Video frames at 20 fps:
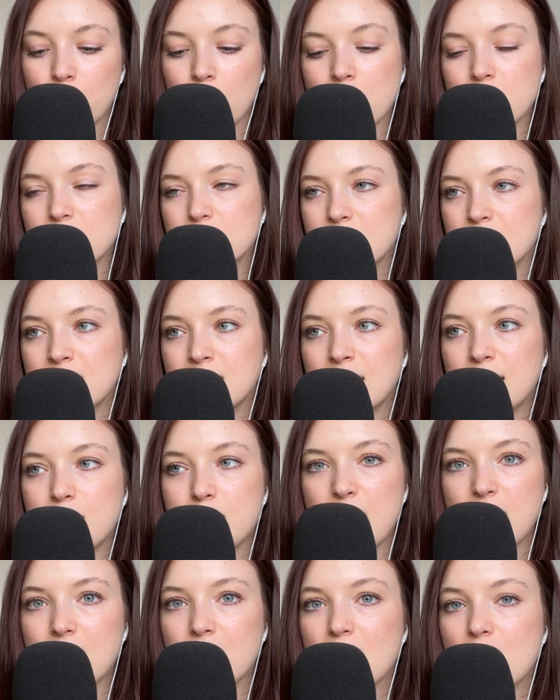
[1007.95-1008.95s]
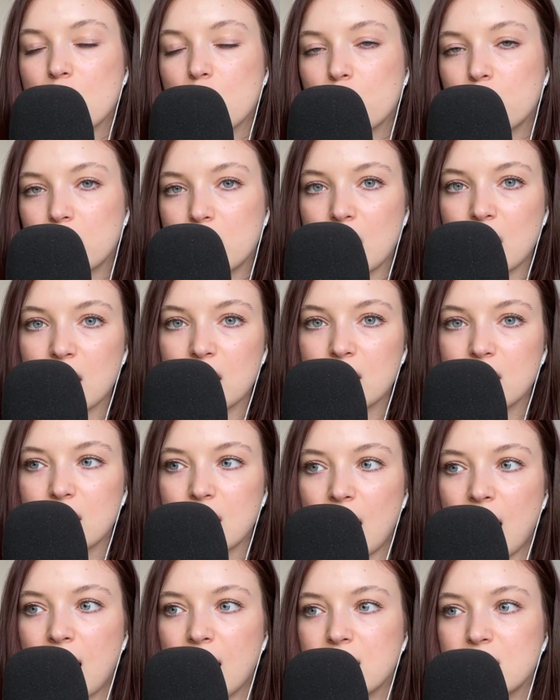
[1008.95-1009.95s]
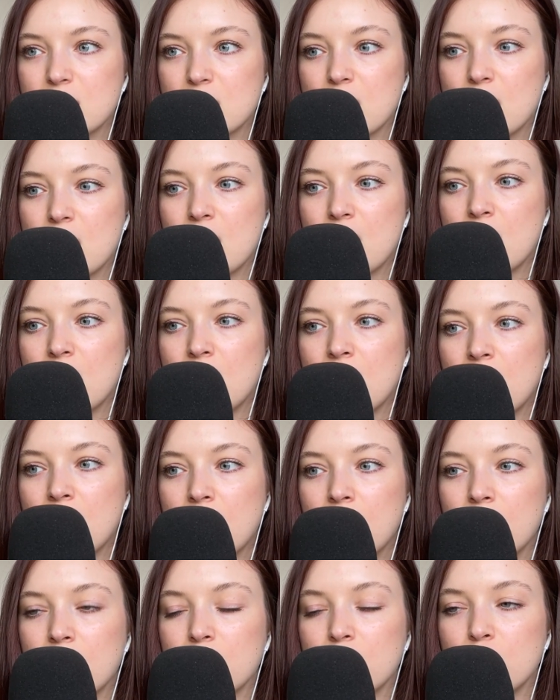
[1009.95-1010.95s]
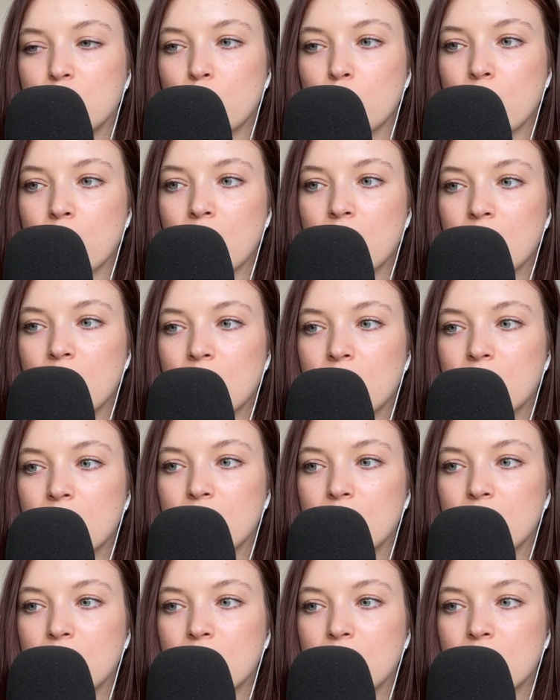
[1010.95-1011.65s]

constantly making you think that you're